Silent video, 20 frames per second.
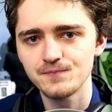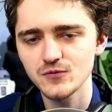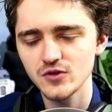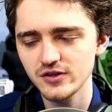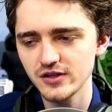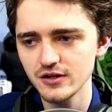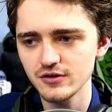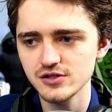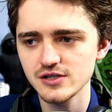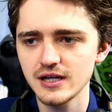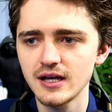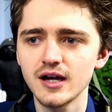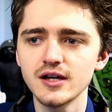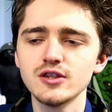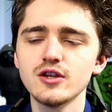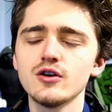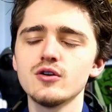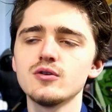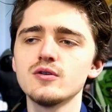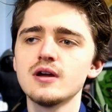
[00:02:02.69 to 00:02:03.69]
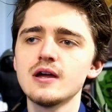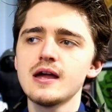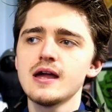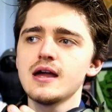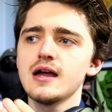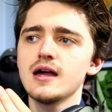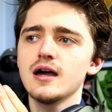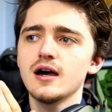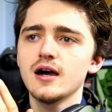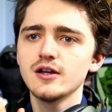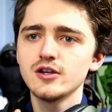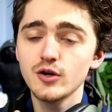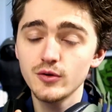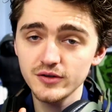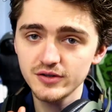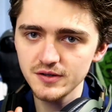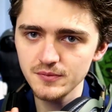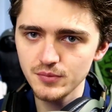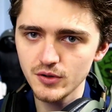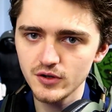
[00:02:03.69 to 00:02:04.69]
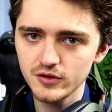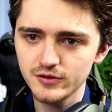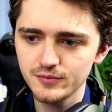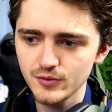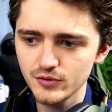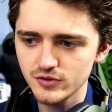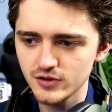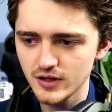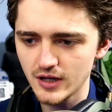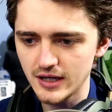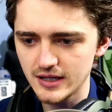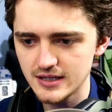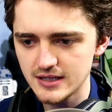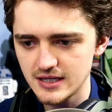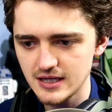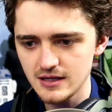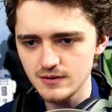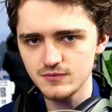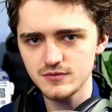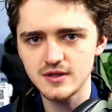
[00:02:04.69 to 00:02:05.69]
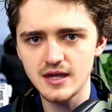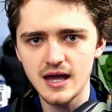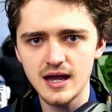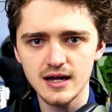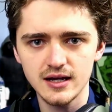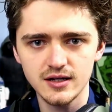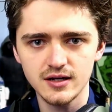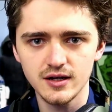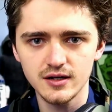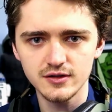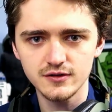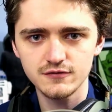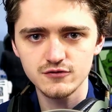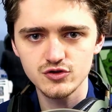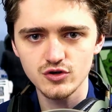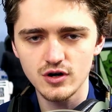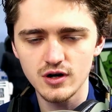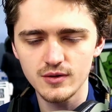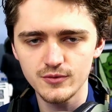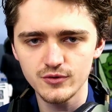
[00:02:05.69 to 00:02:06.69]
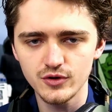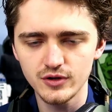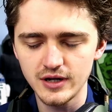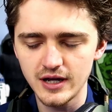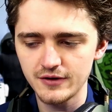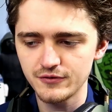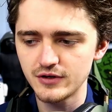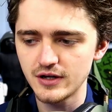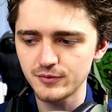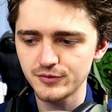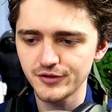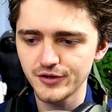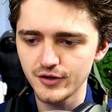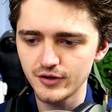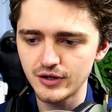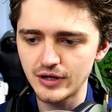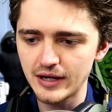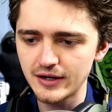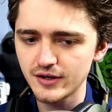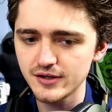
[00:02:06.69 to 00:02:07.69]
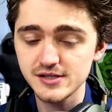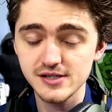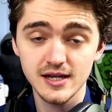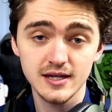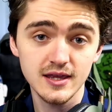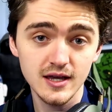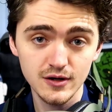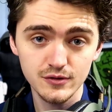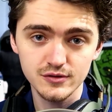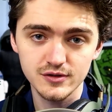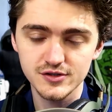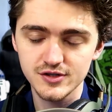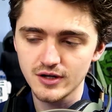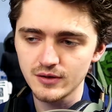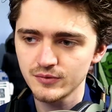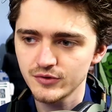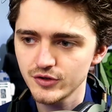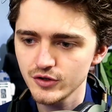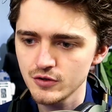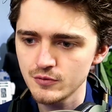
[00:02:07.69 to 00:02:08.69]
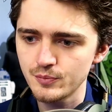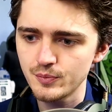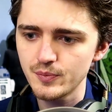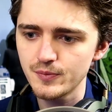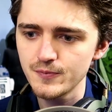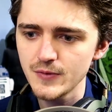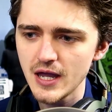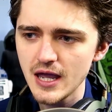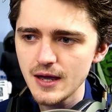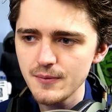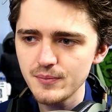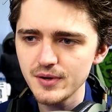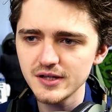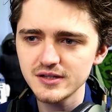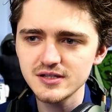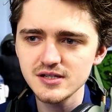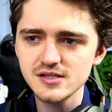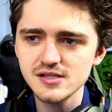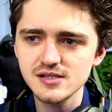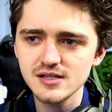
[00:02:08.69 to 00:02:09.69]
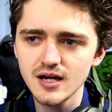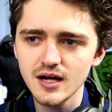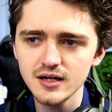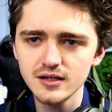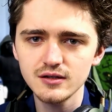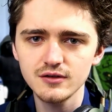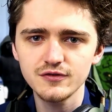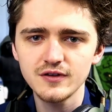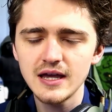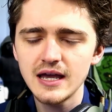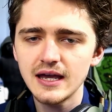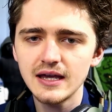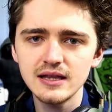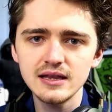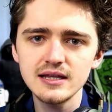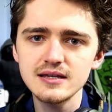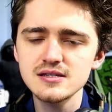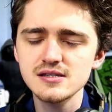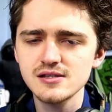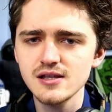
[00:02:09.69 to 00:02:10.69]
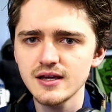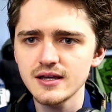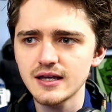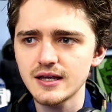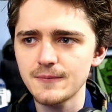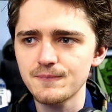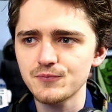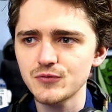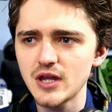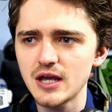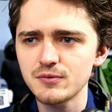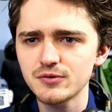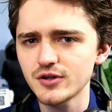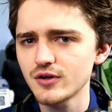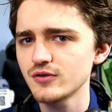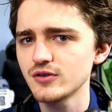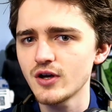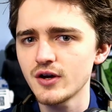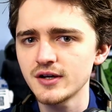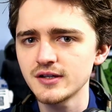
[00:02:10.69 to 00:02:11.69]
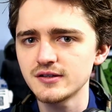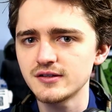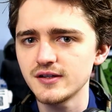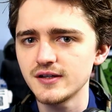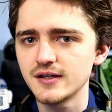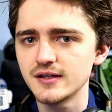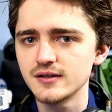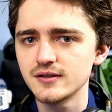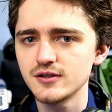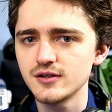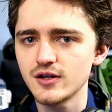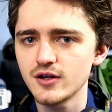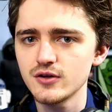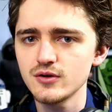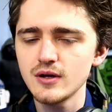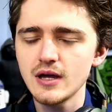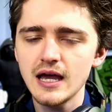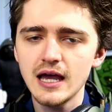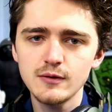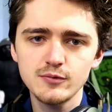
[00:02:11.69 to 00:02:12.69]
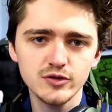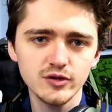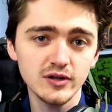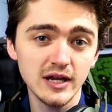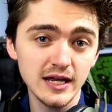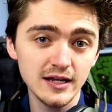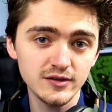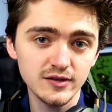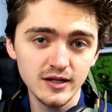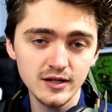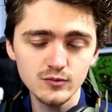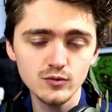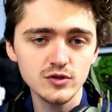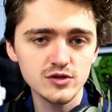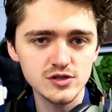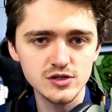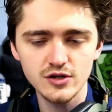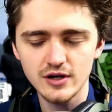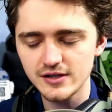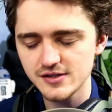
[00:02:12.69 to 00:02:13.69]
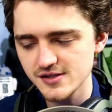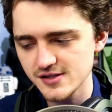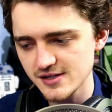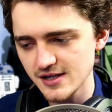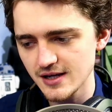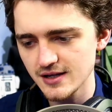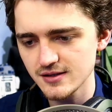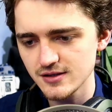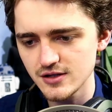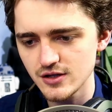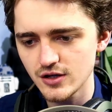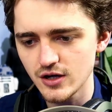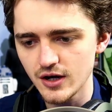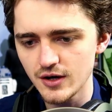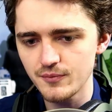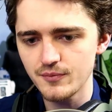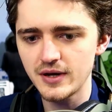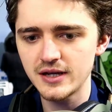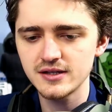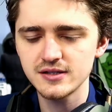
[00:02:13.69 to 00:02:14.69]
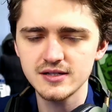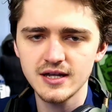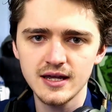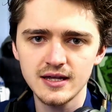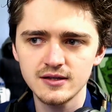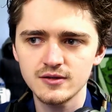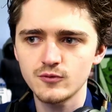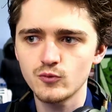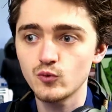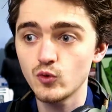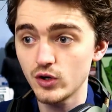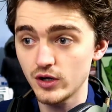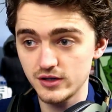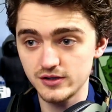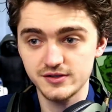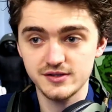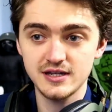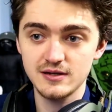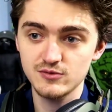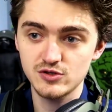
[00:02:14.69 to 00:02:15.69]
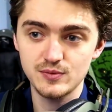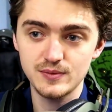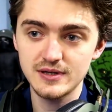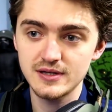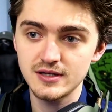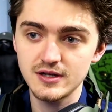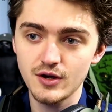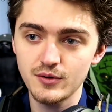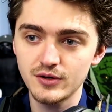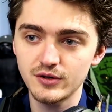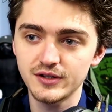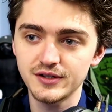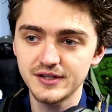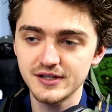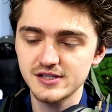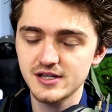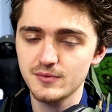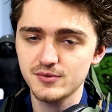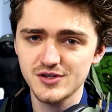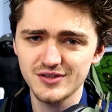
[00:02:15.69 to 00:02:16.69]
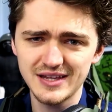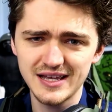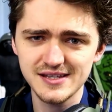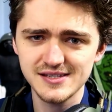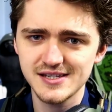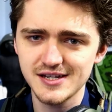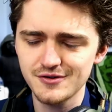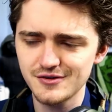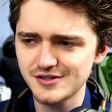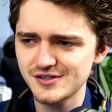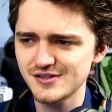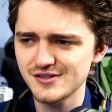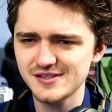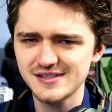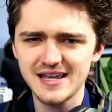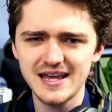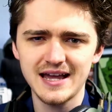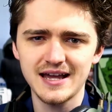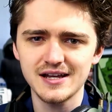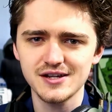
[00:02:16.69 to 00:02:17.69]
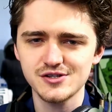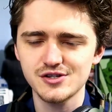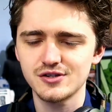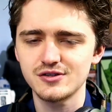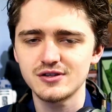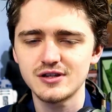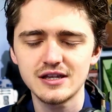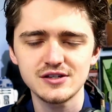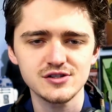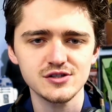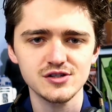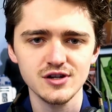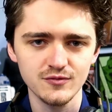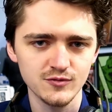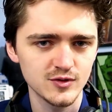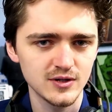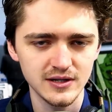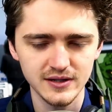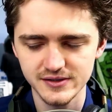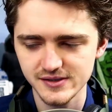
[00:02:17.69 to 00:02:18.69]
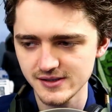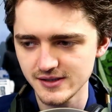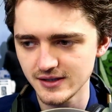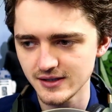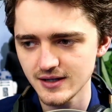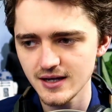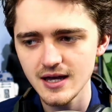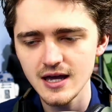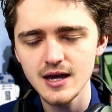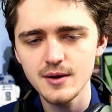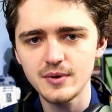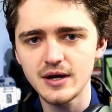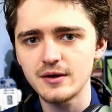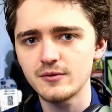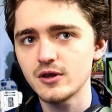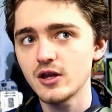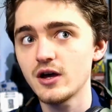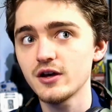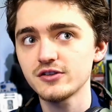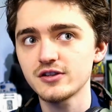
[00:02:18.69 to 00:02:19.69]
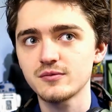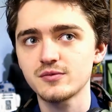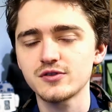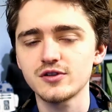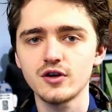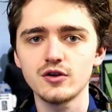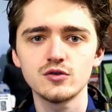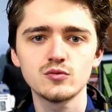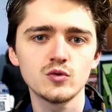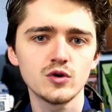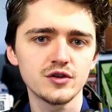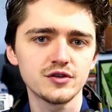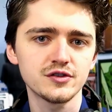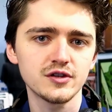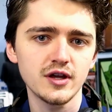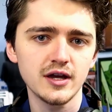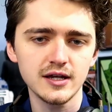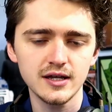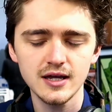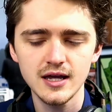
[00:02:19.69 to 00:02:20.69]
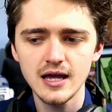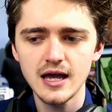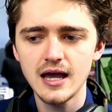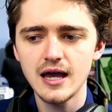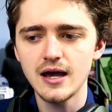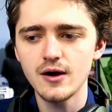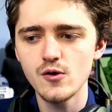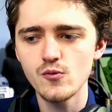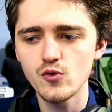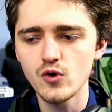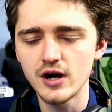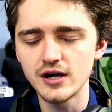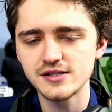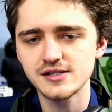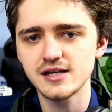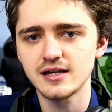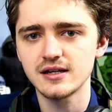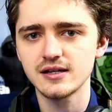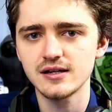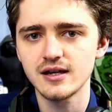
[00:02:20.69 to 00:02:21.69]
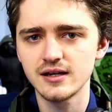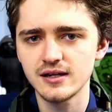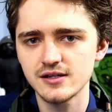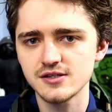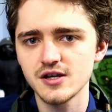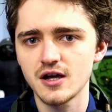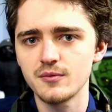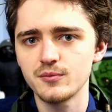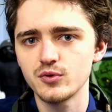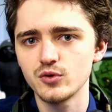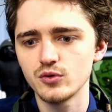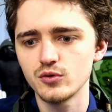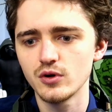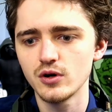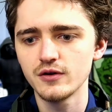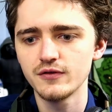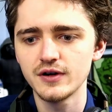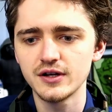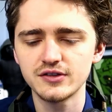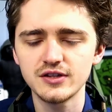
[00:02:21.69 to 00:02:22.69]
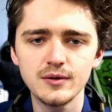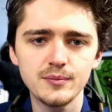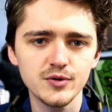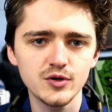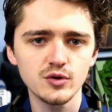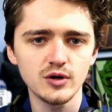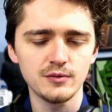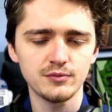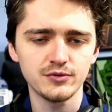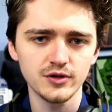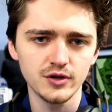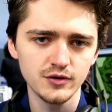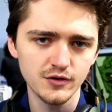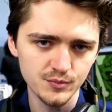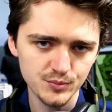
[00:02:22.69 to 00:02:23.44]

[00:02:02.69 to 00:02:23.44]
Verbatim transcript: Seriously, I know I know it's impossible to like keep that kind of drama on every episode, and I say that all the time too, but just kind of at least like episode 19 you know episode 18 was you know as i said you can't maintain what seems to be going on in this episode that seriousness that action it's just unrealistic but last episode was like what i said an example of a typical episode